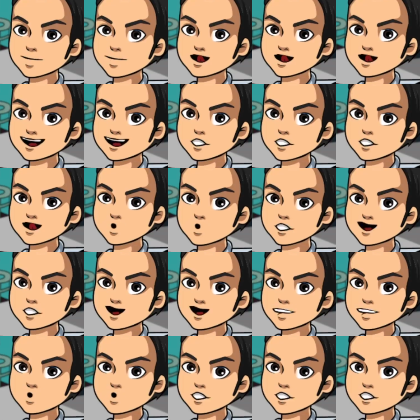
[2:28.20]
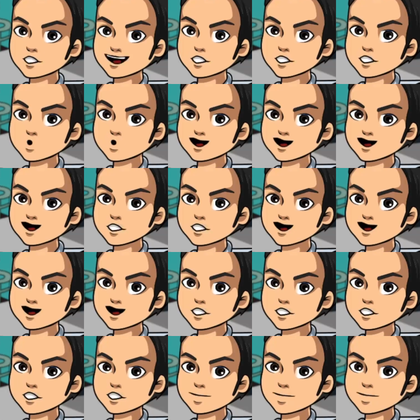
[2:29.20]
Let's look at a few
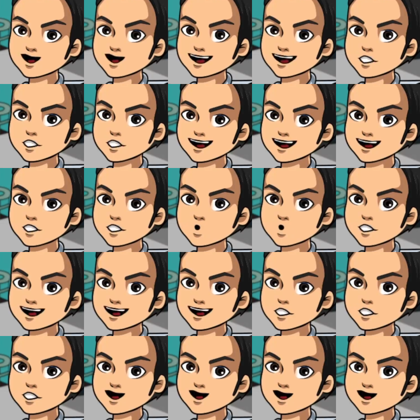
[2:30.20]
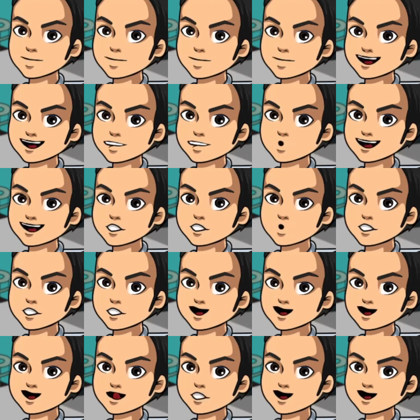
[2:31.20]
situations and decide together if we should
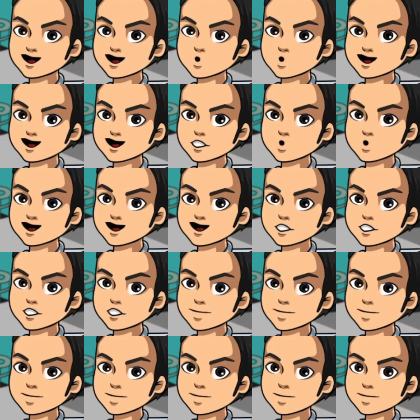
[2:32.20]
call nine one one.